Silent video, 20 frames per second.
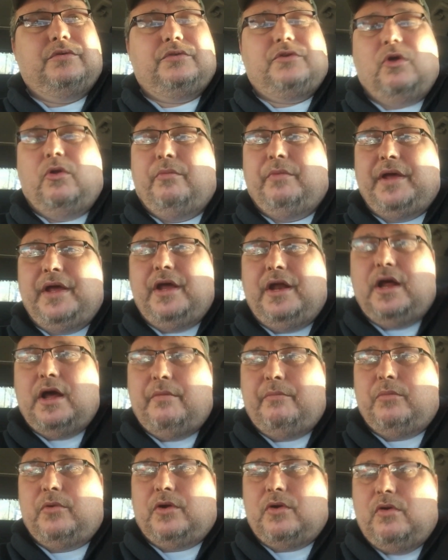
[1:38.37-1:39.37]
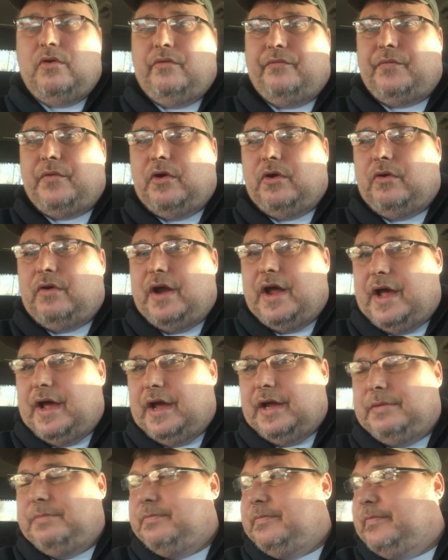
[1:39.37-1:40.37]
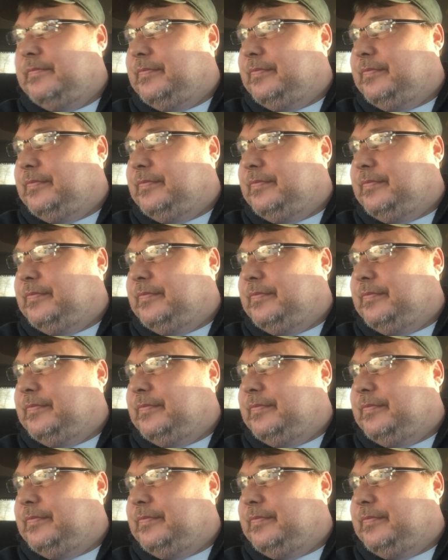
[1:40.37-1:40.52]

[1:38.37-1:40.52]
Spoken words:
told him, get up, we're going for a ride,